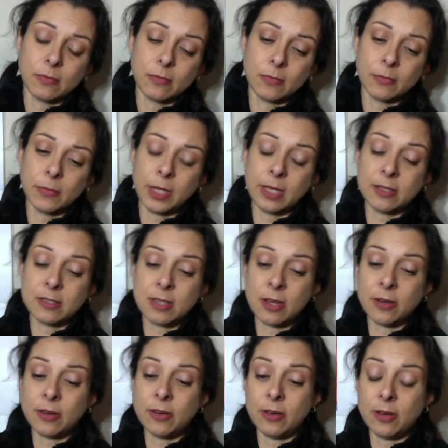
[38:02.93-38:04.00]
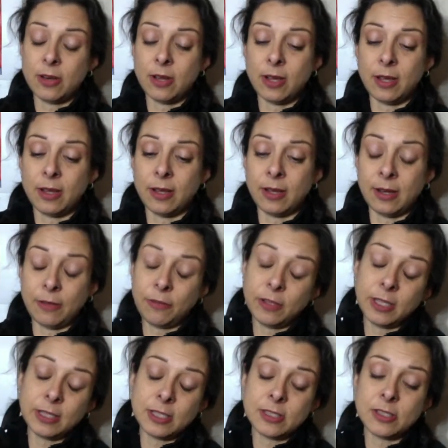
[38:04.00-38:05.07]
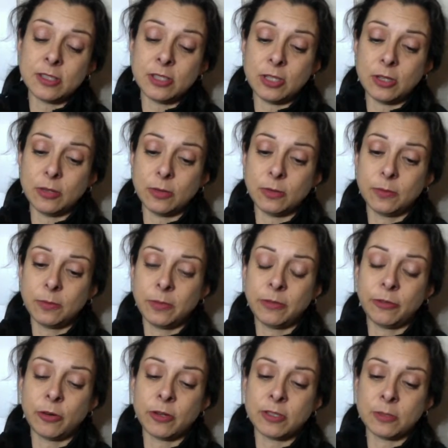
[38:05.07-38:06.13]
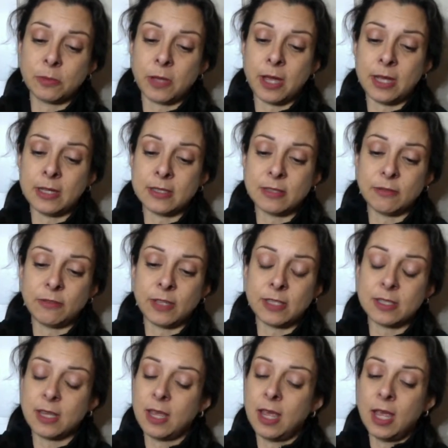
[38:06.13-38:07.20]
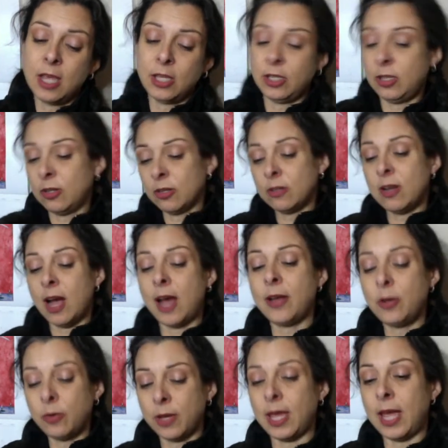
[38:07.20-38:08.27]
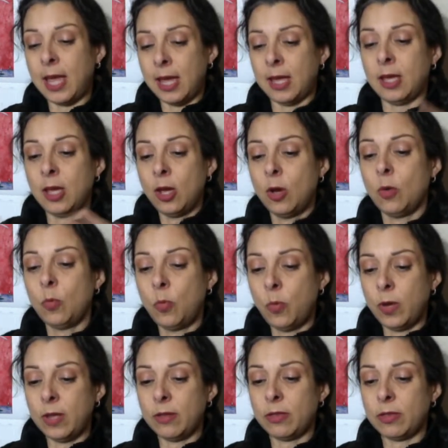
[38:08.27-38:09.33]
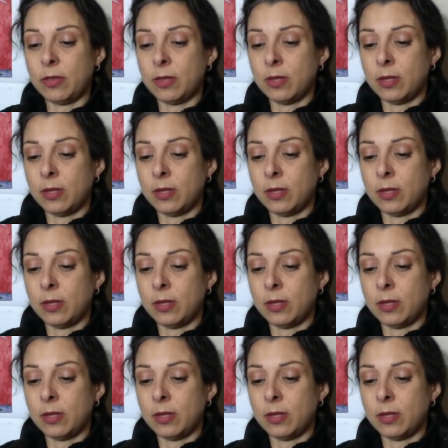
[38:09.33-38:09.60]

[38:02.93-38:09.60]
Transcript: because and I feel like this is you, but of course, apply it as it fits. You're not okay with